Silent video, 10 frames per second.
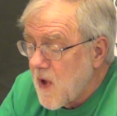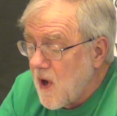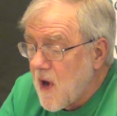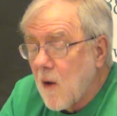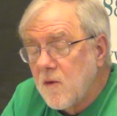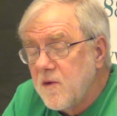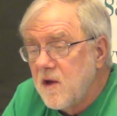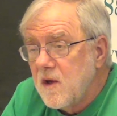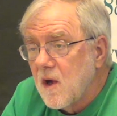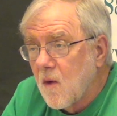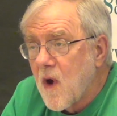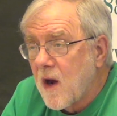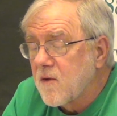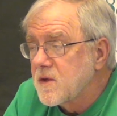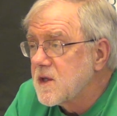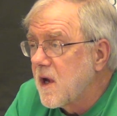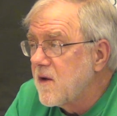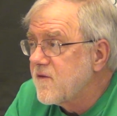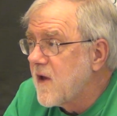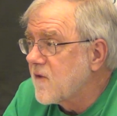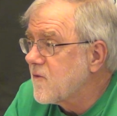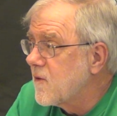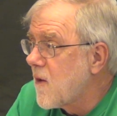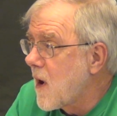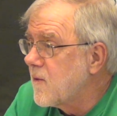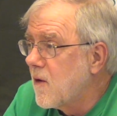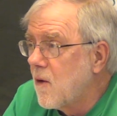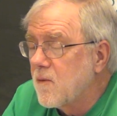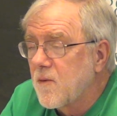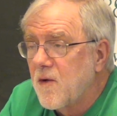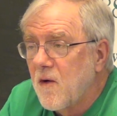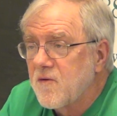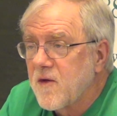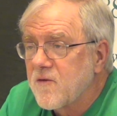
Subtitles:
And that would be a radical change. That's what Robert Owen proposed.